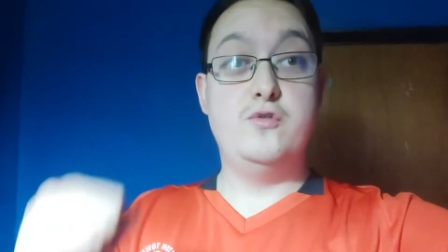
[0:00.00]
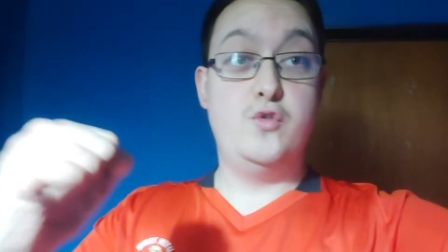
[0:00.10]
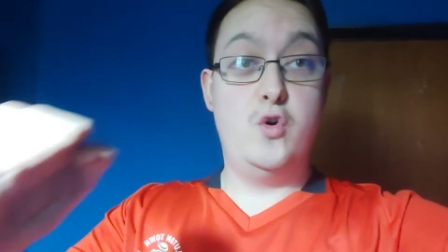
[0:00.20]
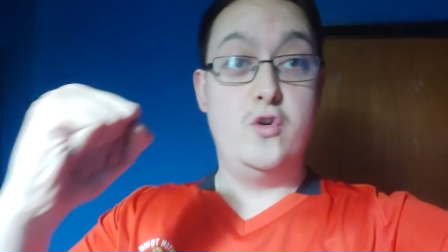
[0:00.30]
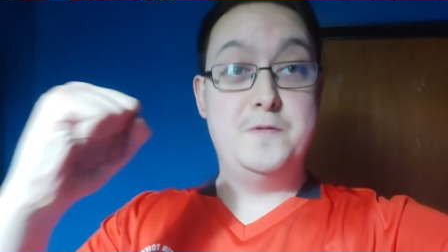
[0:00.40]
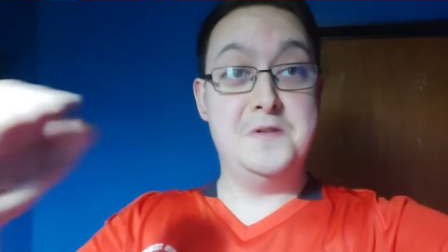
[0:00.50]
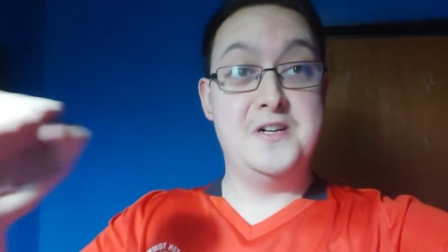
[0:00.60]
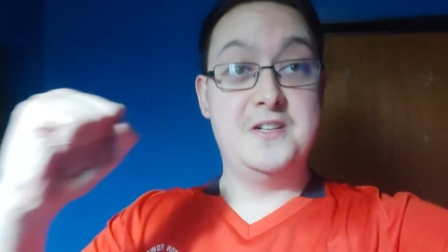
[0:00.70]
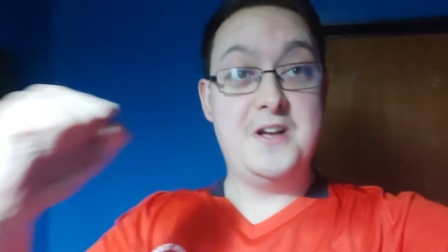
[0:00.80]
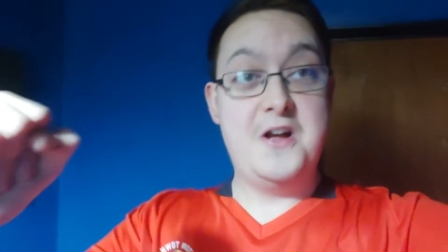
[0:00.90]
George
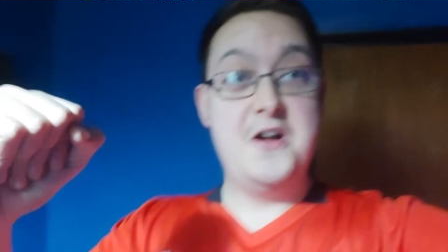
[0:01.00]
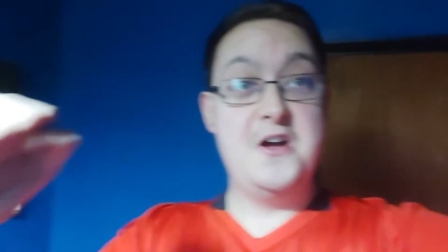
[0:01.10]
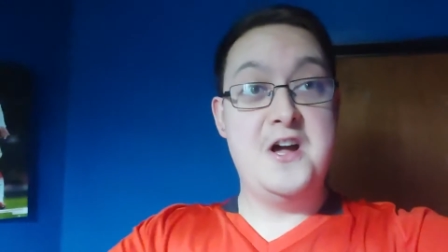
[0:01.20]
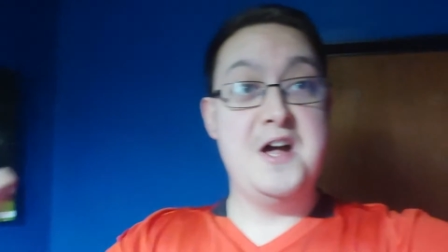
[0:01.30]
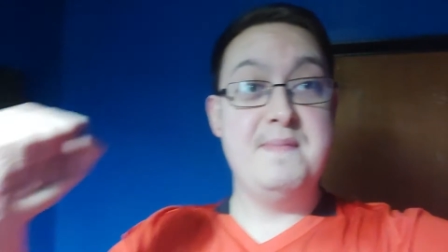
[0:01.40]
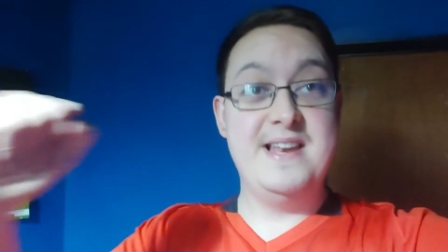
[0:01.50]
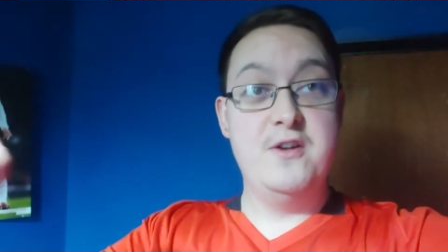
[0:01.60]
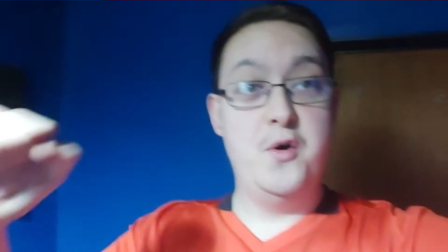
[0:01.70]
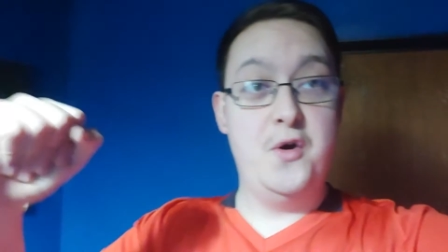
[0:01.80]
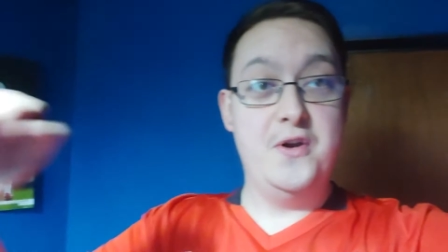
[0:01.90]
Moncur, my
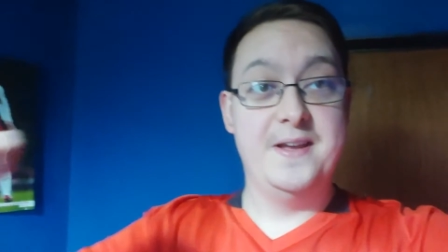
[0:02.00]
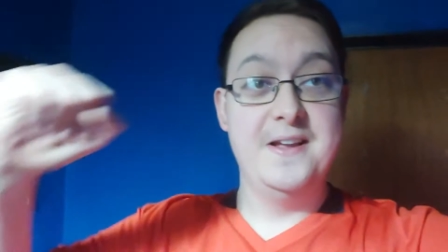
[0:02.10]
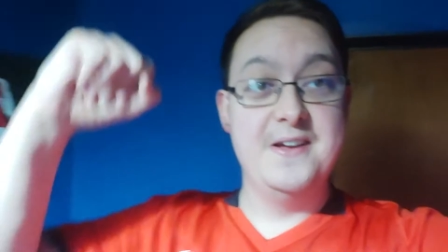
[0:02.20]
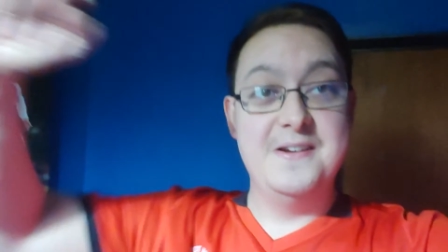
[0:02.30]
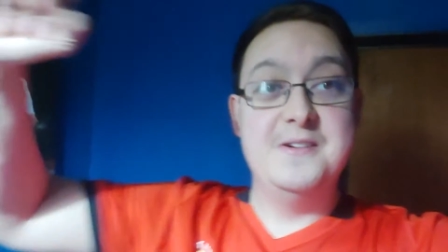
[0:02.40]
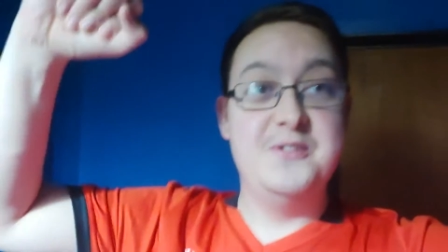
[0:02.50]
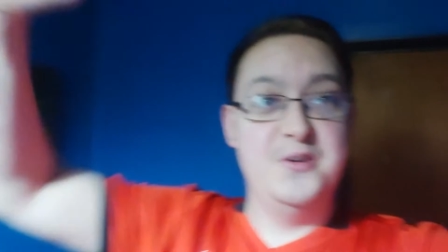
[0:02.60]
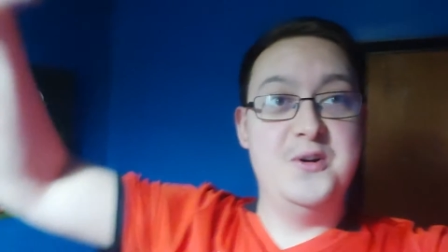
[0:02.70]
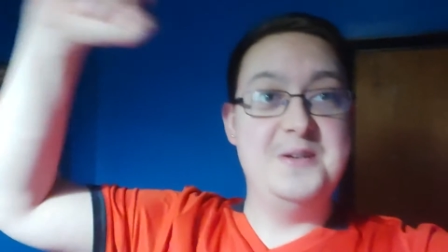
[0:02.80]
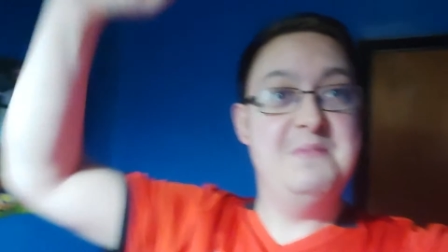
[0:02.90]
lord,
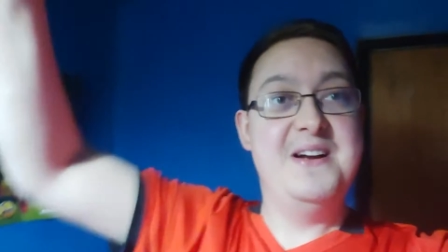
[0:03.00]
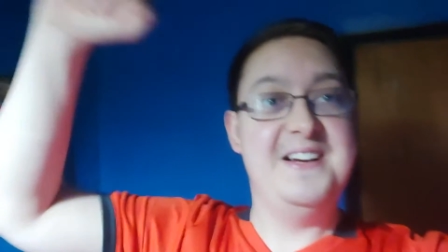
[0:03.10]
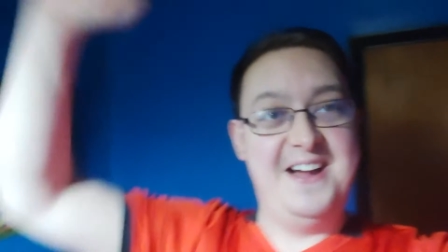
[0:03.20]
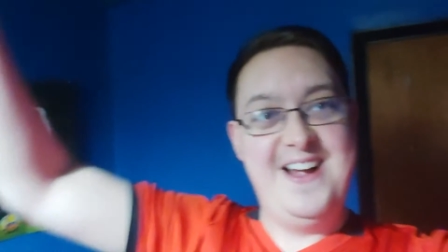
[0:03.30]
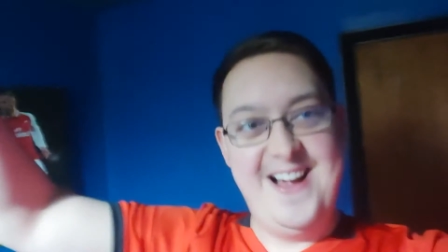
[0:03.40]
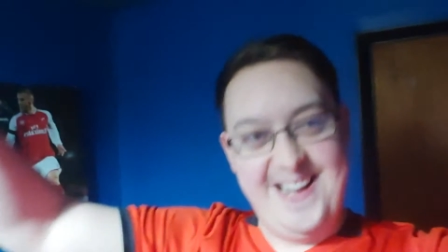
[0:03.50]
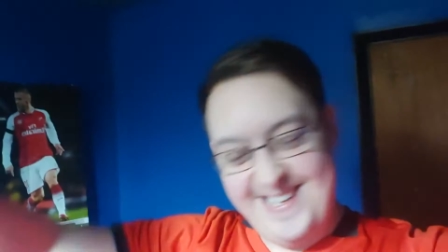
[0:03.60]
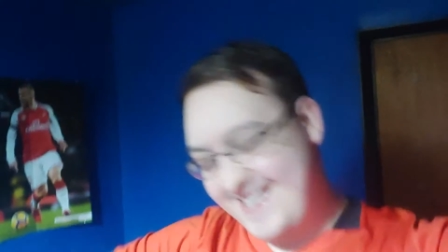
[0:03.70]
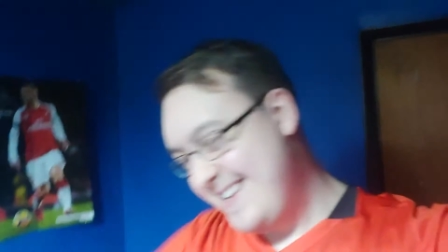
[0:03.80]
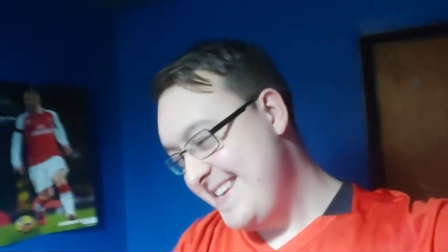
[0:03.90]
George Moncur,
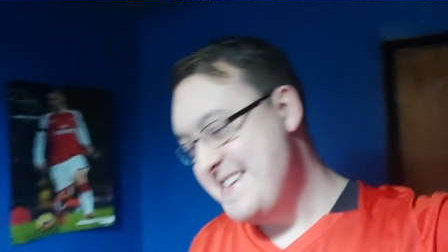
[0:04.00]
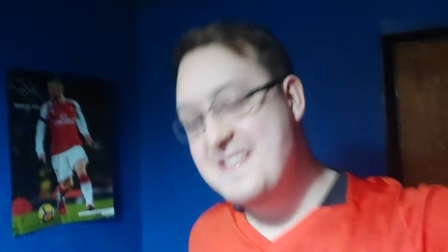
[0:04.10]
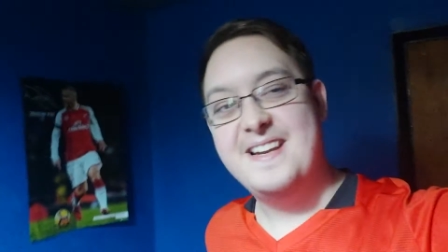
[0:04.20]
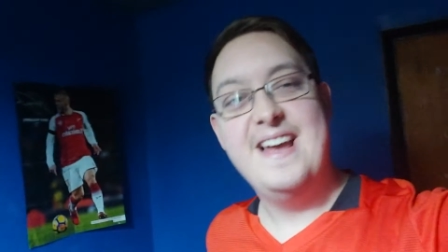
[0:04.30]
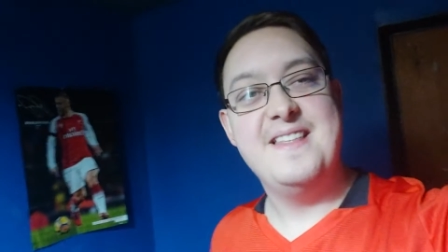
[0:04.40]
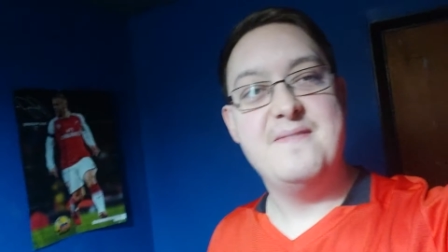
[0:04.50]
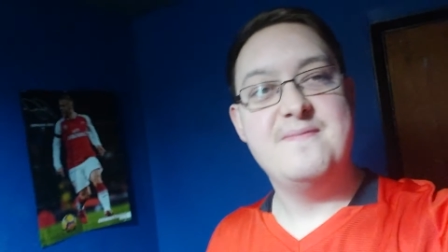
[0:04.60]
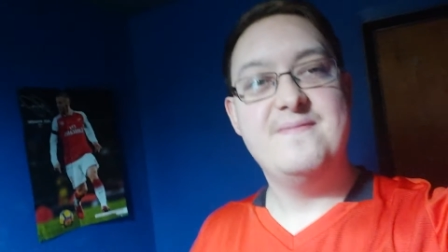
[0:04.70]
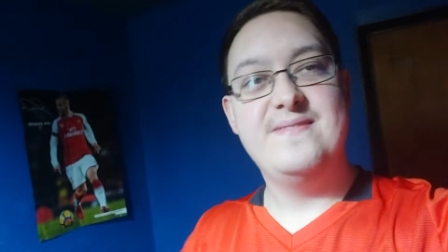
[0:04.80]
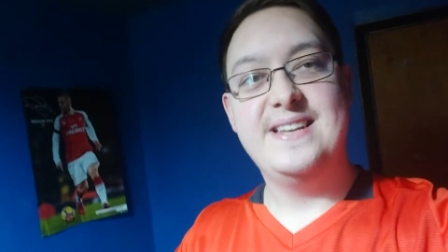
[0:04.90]
Get the
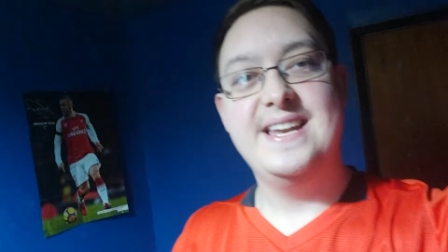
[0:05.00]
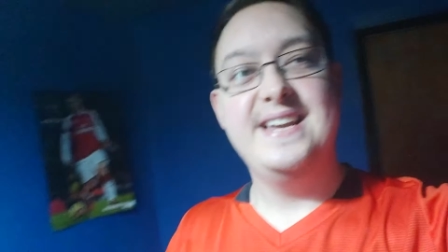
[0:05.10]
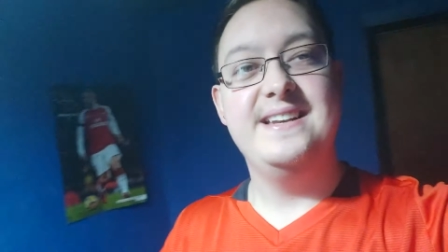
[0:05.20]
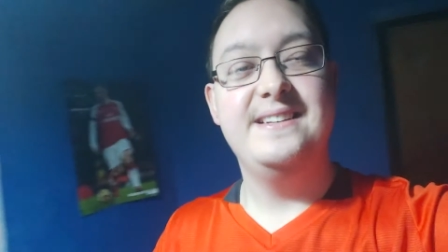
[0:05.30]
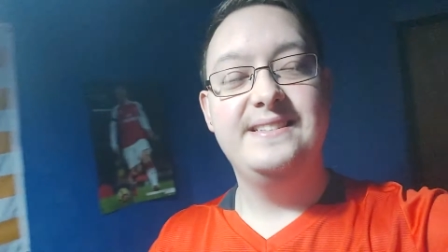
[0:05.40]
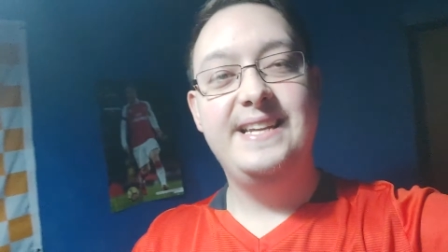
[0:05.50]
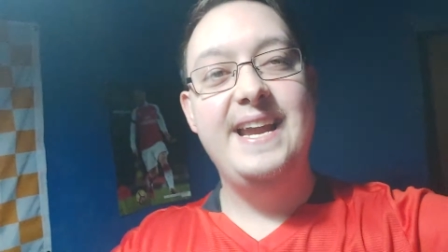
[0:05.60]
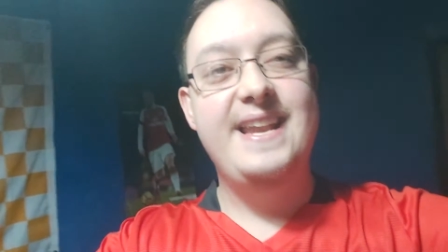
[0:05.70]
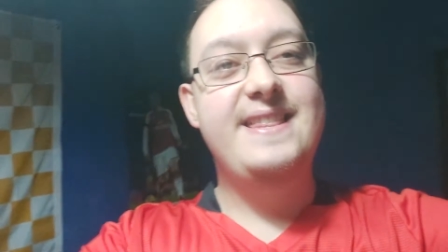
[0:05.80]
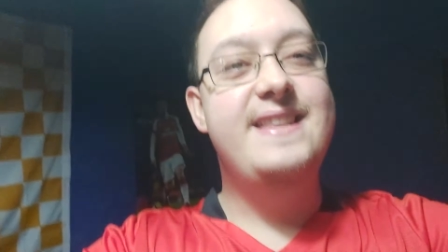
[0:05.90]

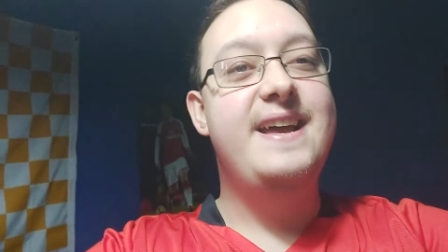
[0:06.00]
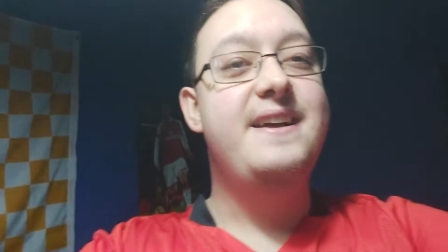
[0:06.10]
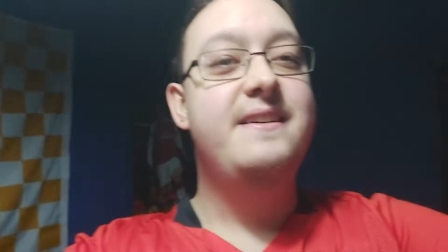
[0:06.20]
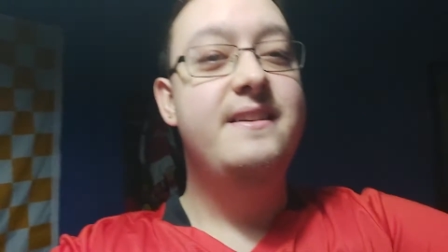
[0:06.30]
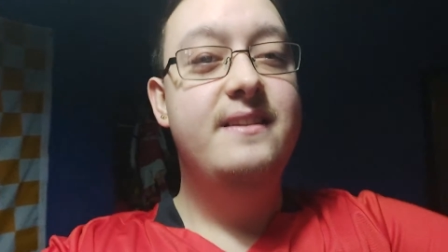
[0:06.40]
get in there.